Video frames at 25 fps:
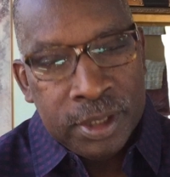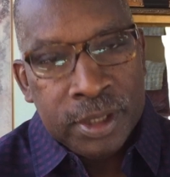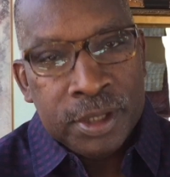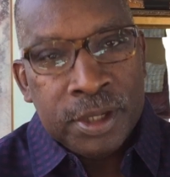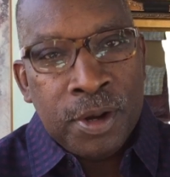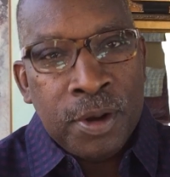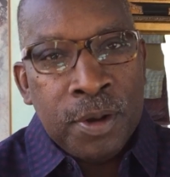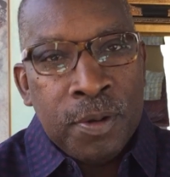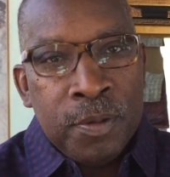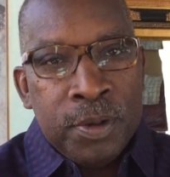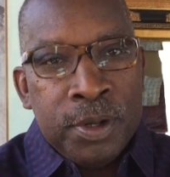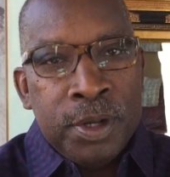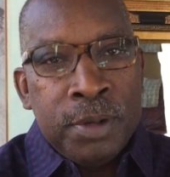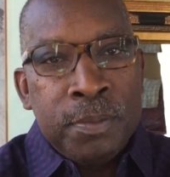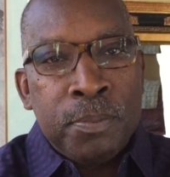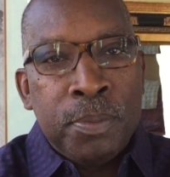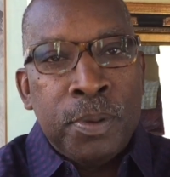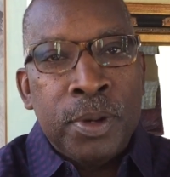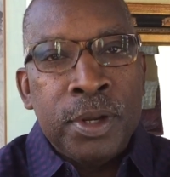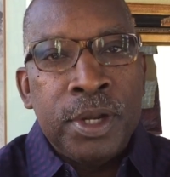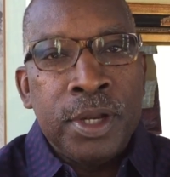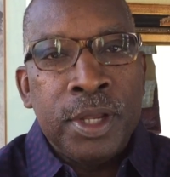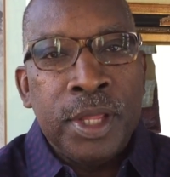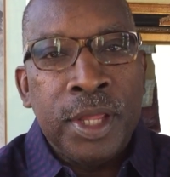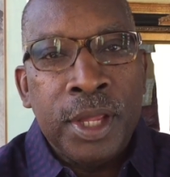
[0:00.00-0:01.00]
Kerwin and
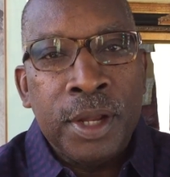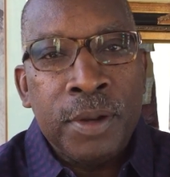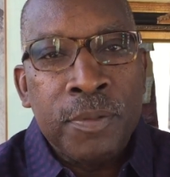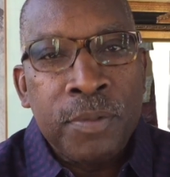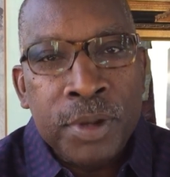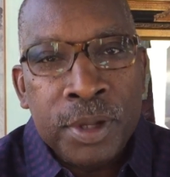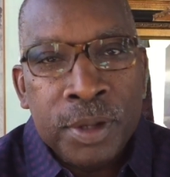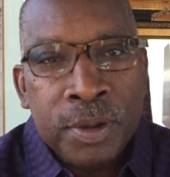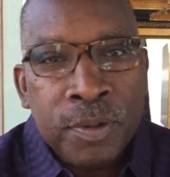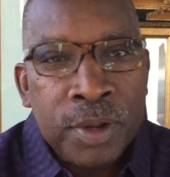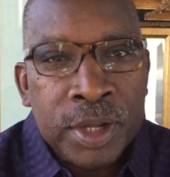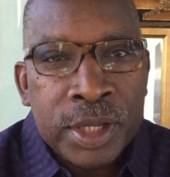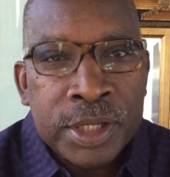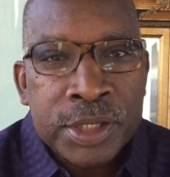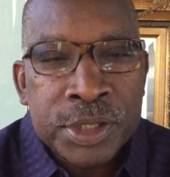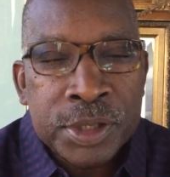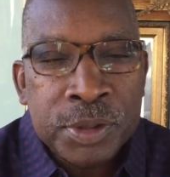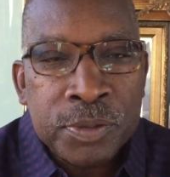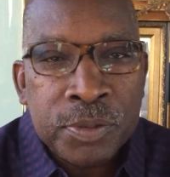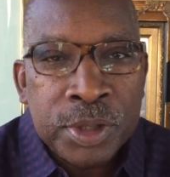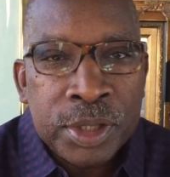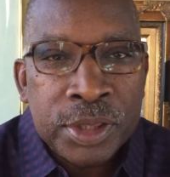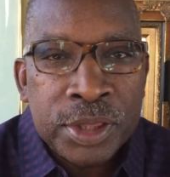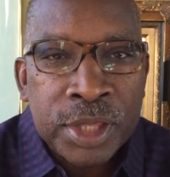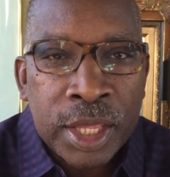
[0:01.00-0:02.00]
Brenda here. We greet you.
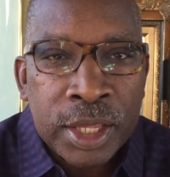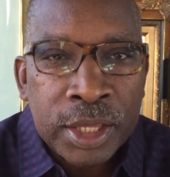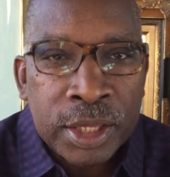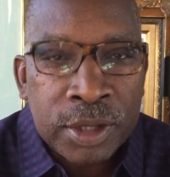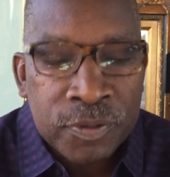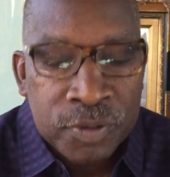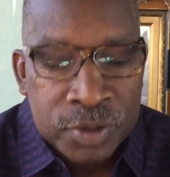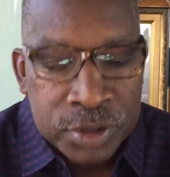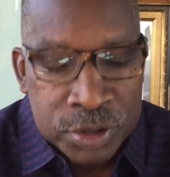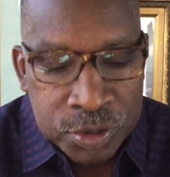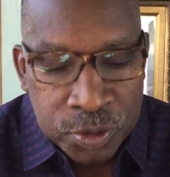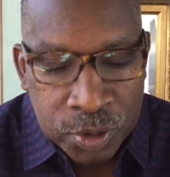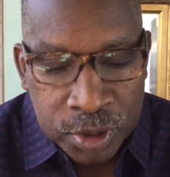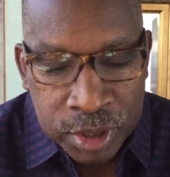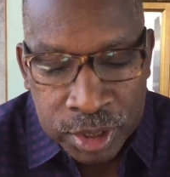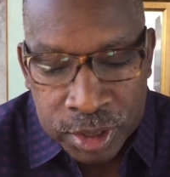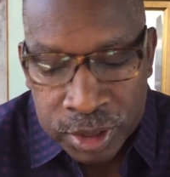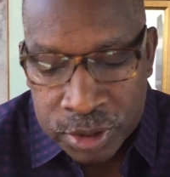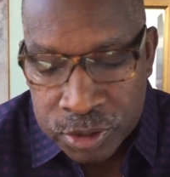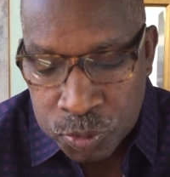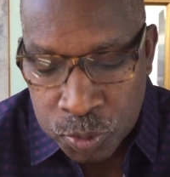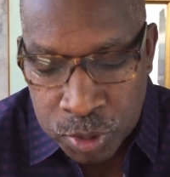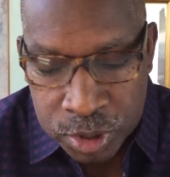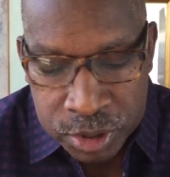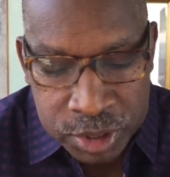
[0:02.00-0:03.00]
We thank you for joining
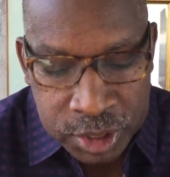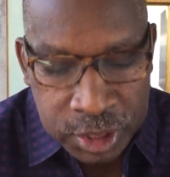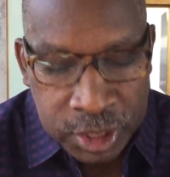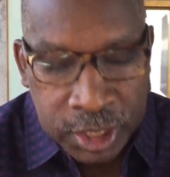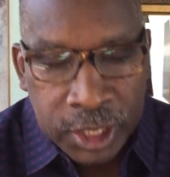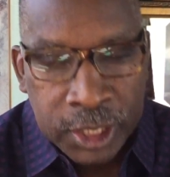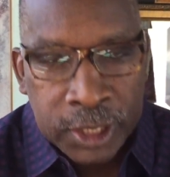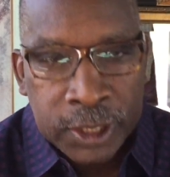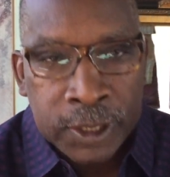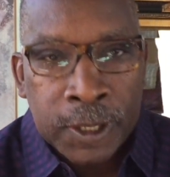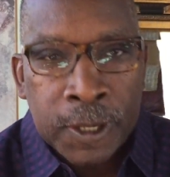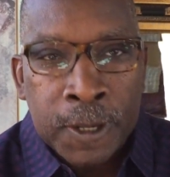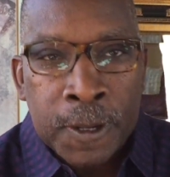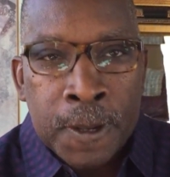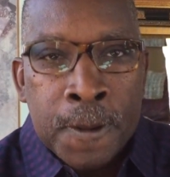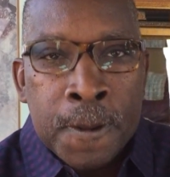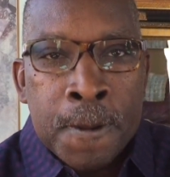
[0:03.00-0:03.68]
us once again.